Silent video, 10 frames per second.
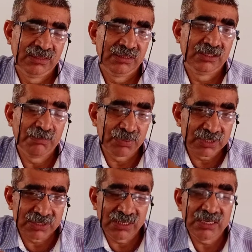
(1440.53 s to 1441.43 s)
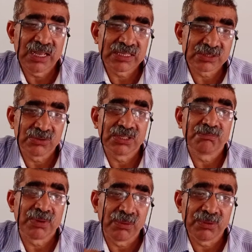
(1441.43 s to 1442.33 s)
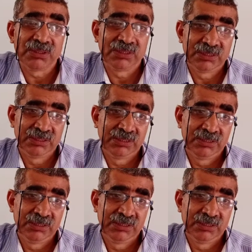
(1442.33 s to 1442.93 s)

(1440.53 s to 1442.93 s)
the president has got the power